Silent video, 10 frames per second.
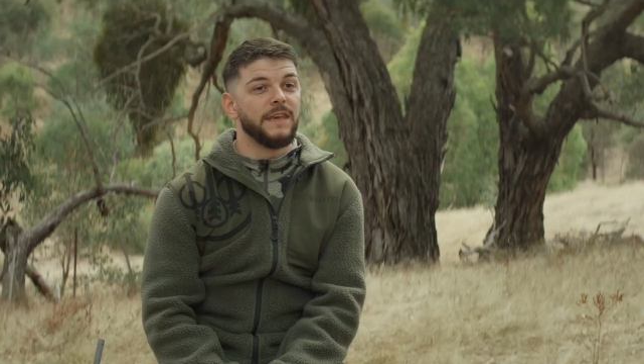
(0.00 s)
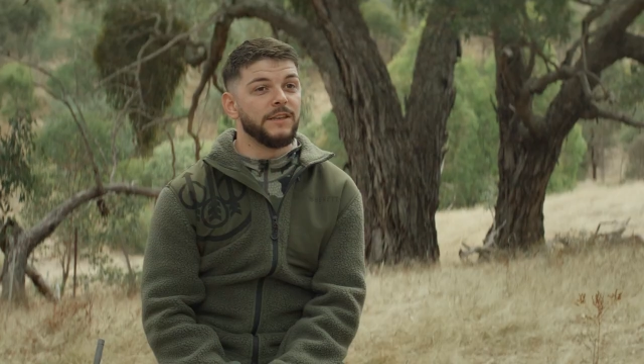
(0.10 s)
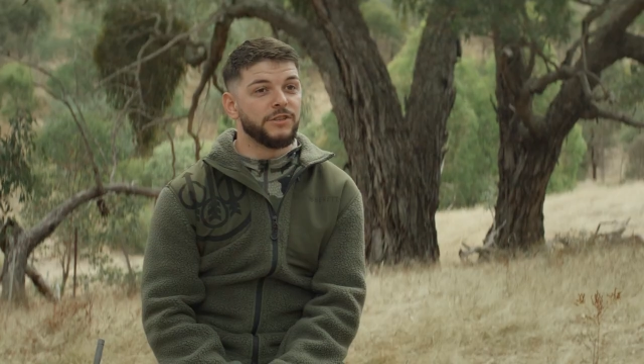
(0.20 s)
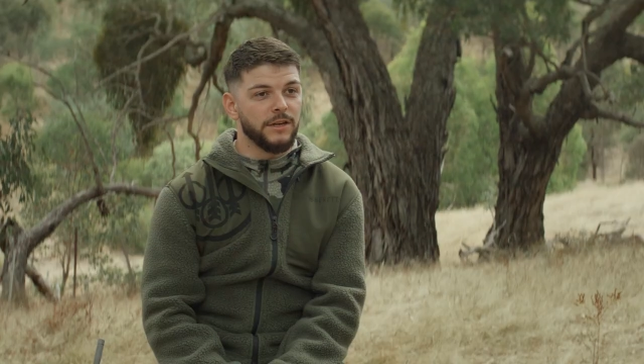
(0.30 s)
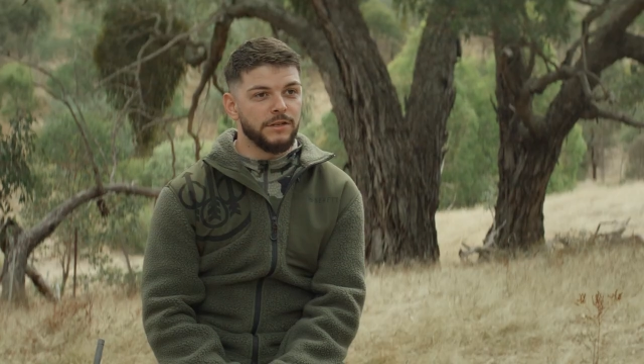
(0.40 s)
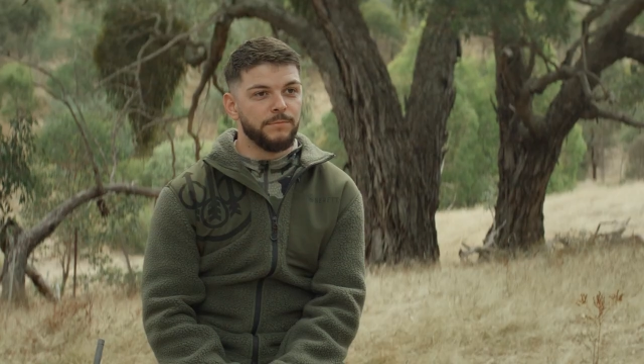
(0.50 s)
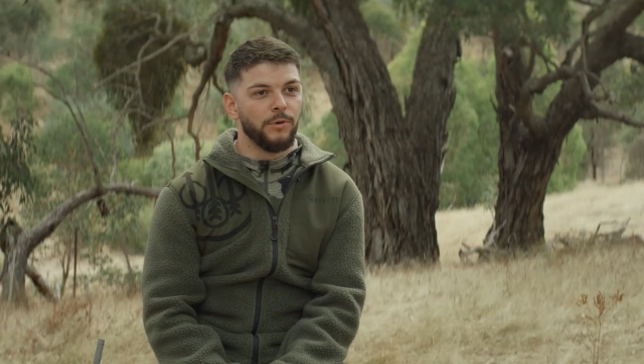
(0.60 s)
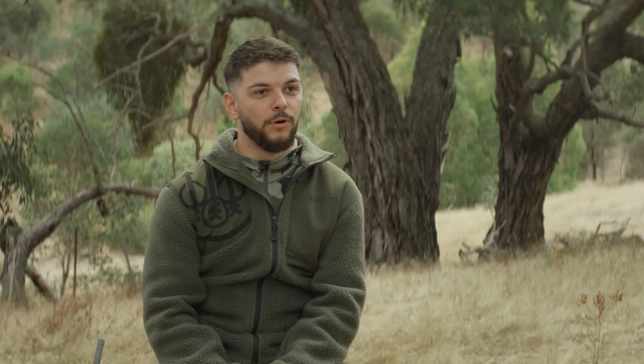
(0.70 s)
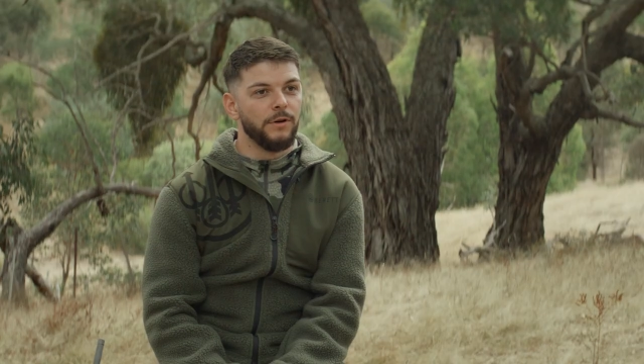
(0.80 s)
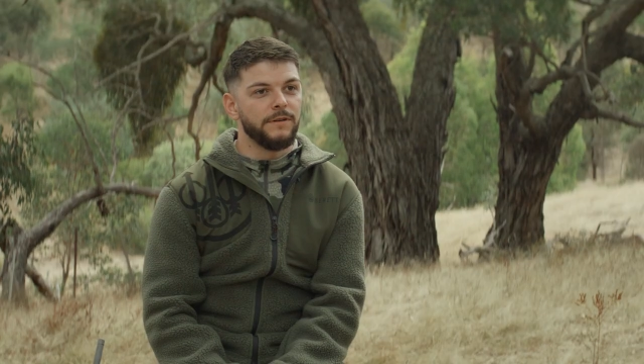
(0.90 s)
The ejection
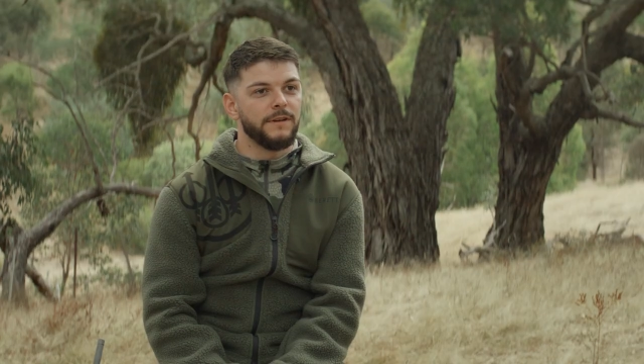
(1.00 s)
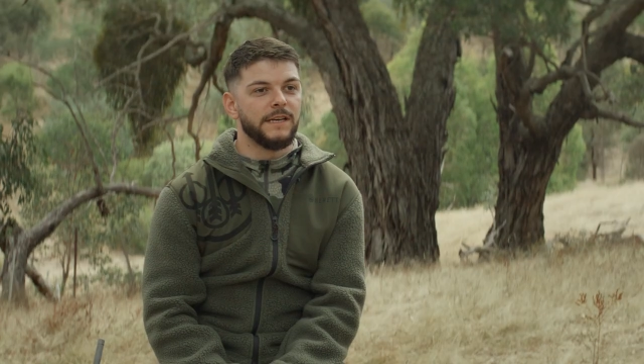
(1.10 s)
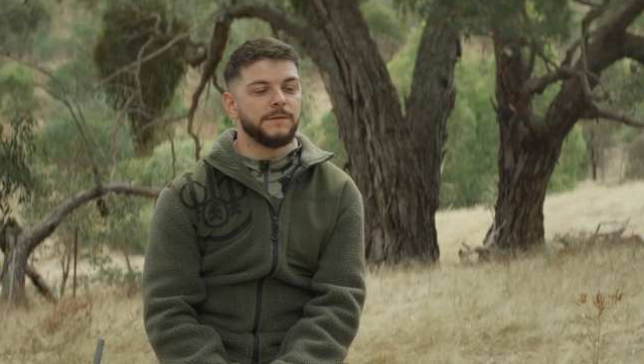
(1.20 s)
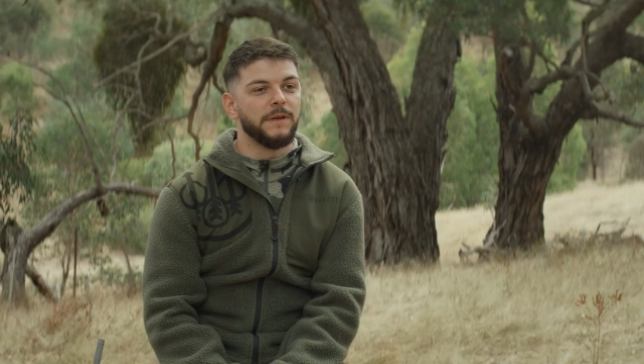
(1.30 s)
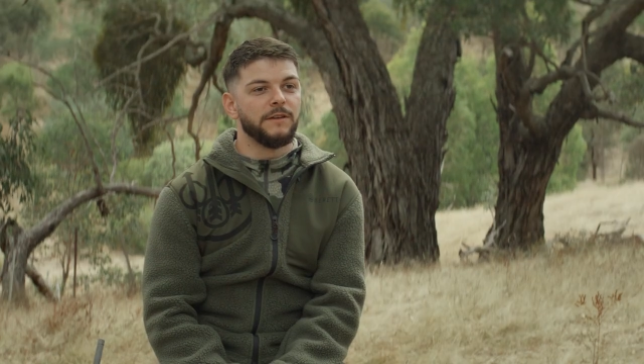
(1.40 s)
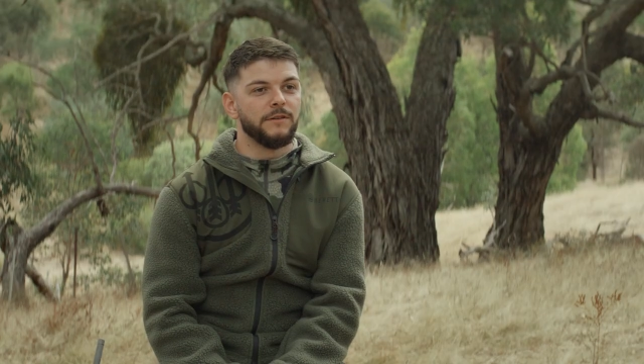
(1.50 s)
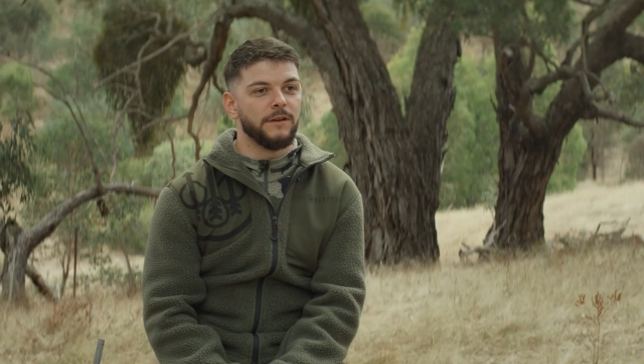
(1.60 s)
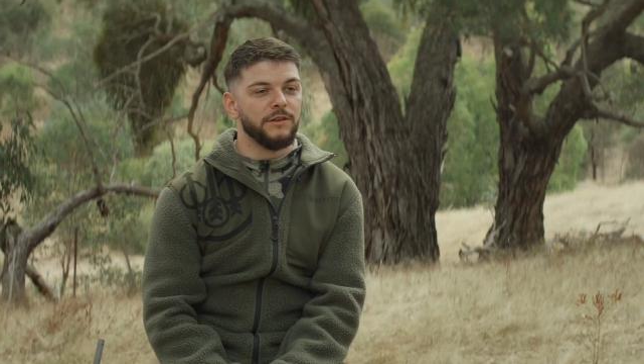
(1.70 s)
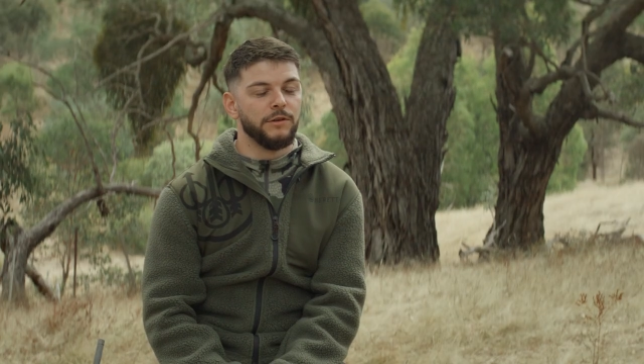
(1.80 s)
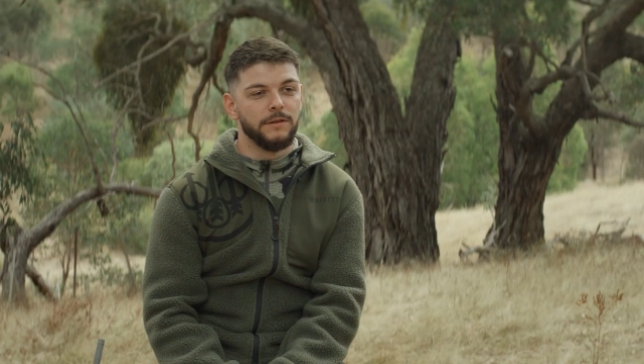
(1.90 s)
port has been
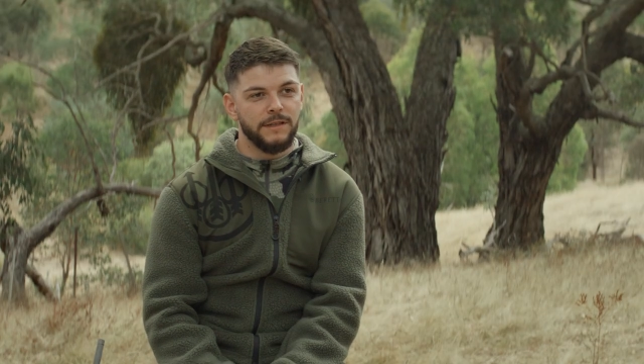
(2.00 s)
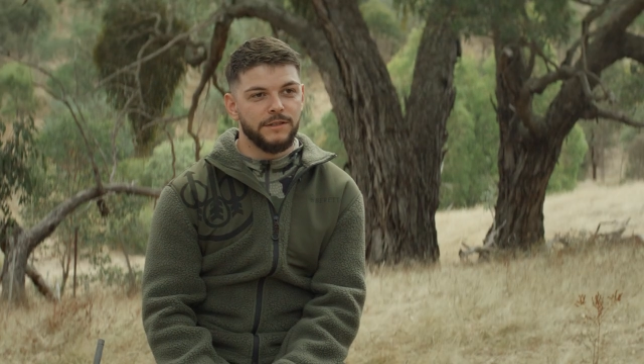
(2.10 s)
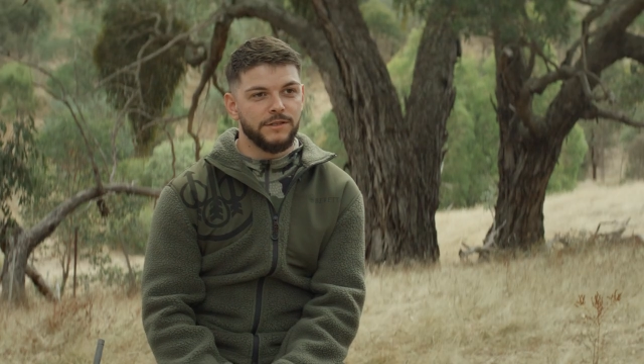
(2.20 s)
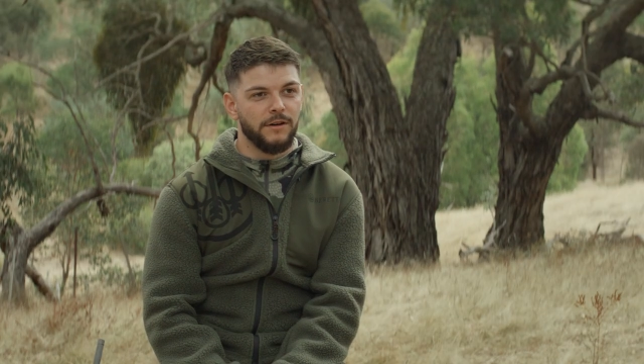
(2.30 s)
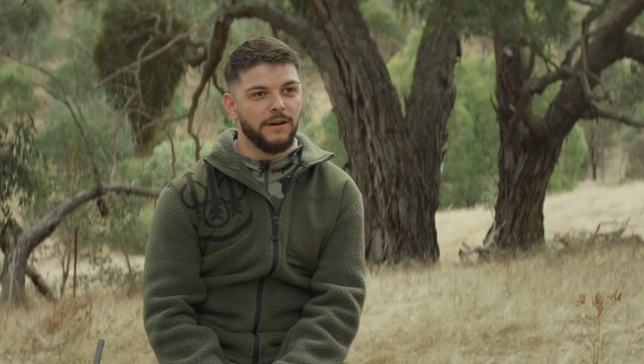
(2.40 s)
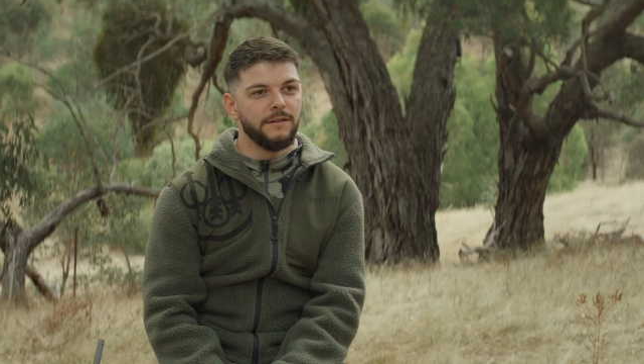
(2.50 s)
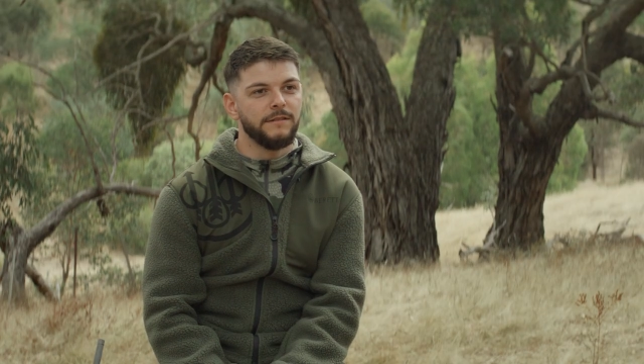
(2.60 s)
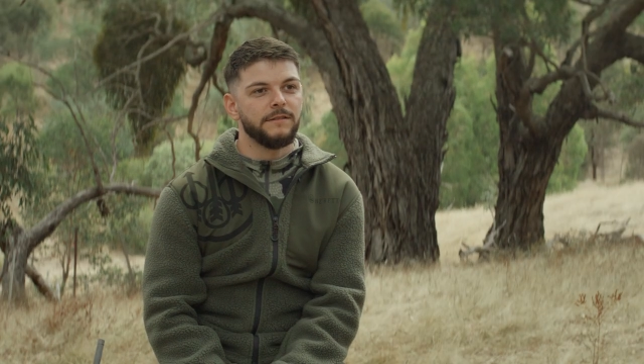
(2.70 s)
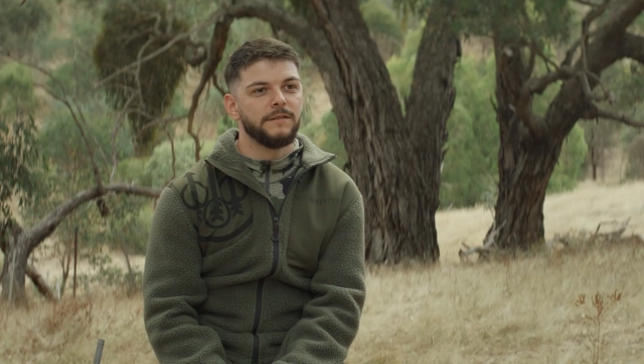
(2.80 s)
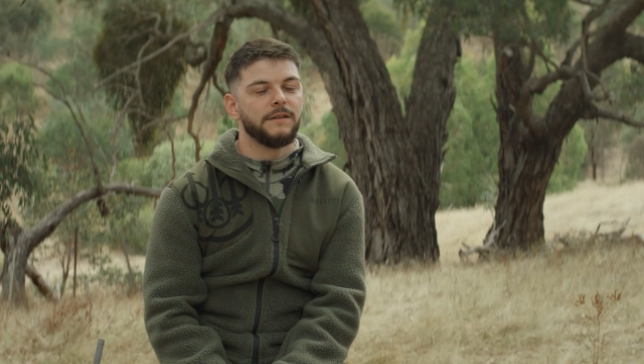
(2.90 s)
newly designed.